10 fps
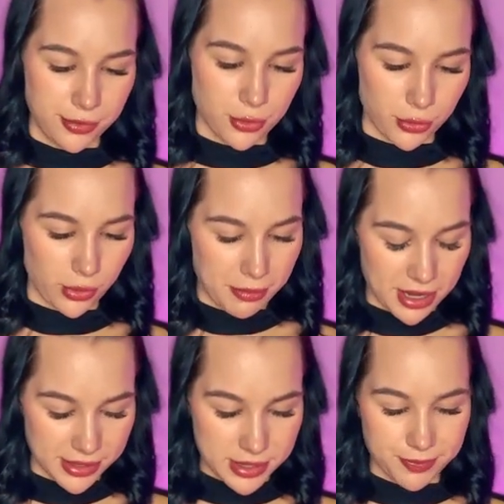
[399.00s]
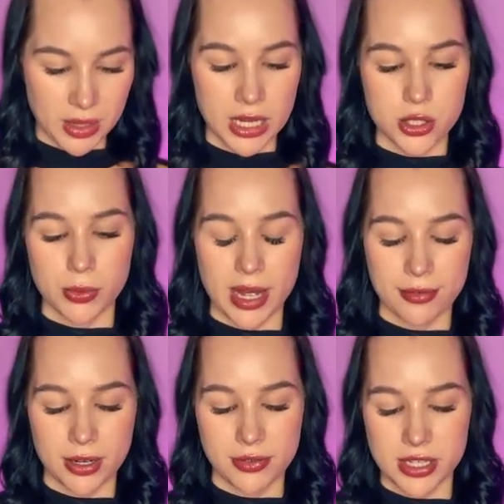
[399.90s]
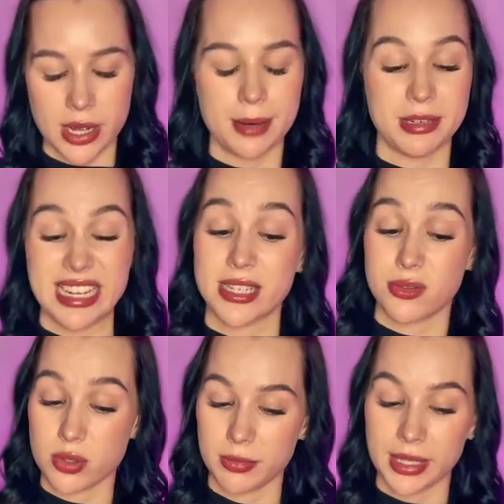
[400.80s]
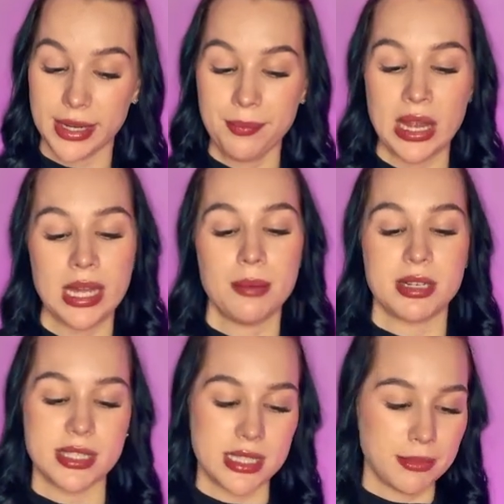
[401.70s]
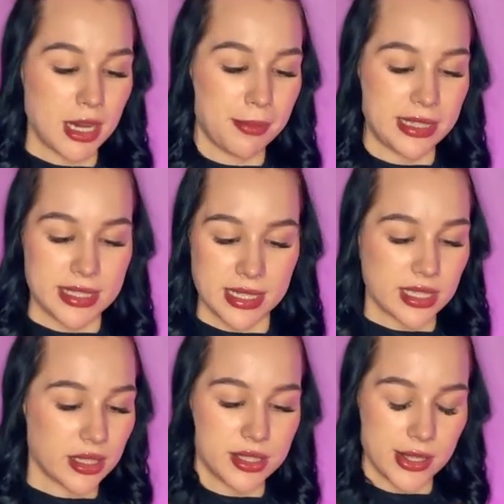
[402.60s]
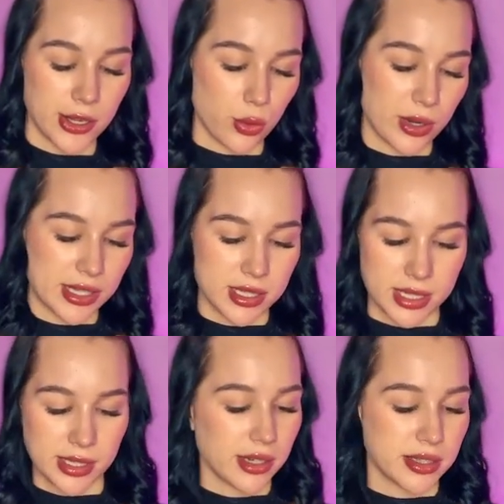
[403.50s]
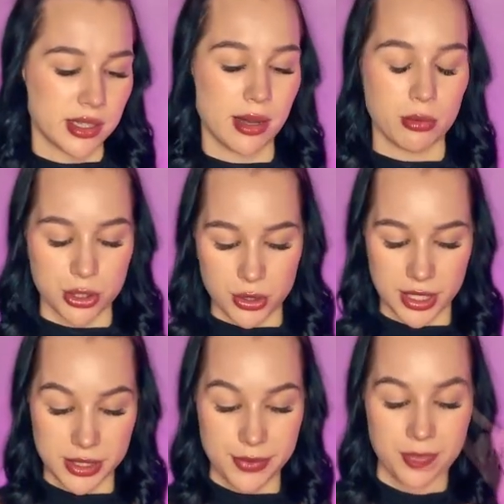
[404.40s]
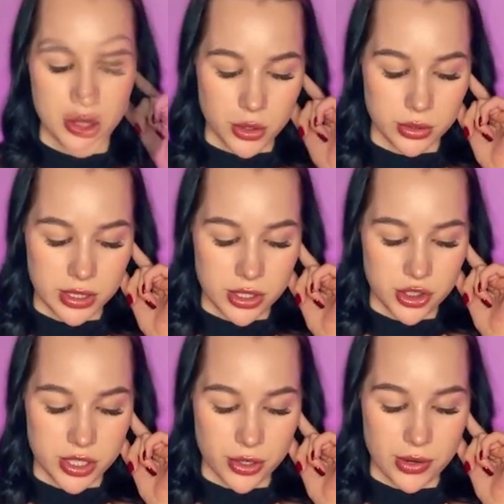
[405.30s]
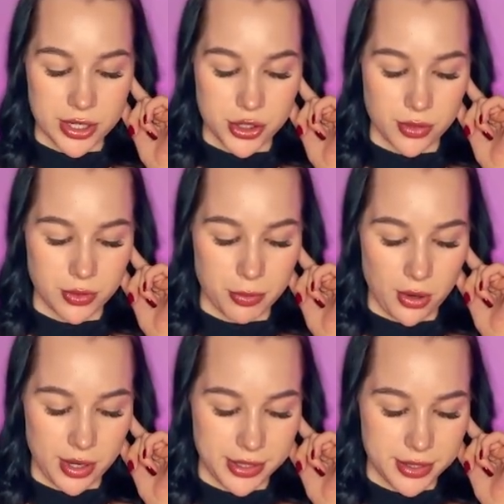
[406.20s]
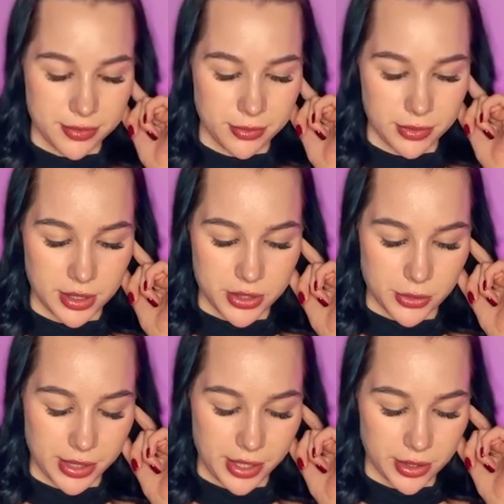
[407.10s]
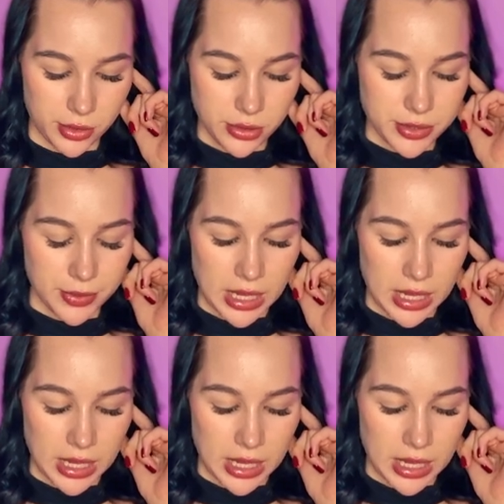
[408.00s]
for 3 minutes, so we have enough time in case of something. But at the same time, by the zigzag indicator, we can see that's a downward trend. So this is just a correction of the price with these green candles.